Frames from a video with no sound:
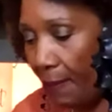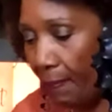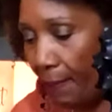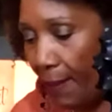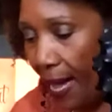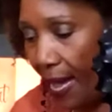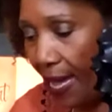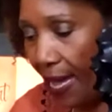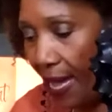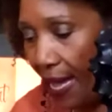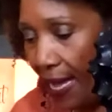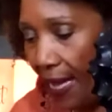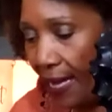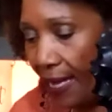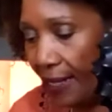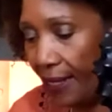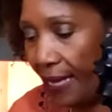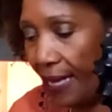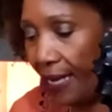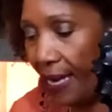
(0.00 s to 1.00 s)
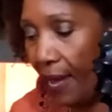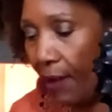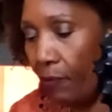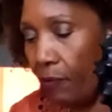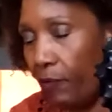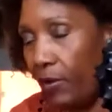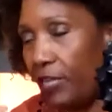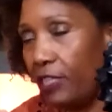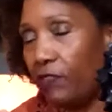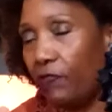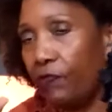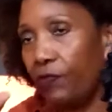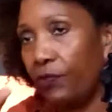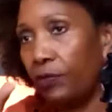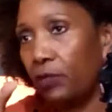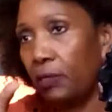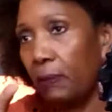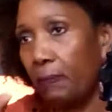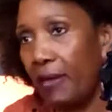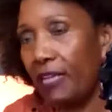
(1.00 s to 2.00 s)
my hand and I reached
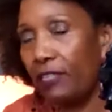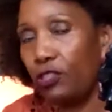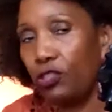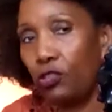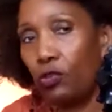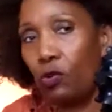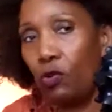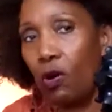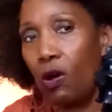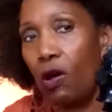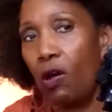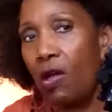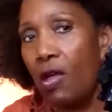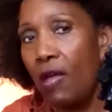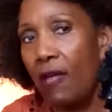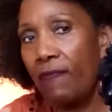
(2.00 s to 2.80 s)
to make sure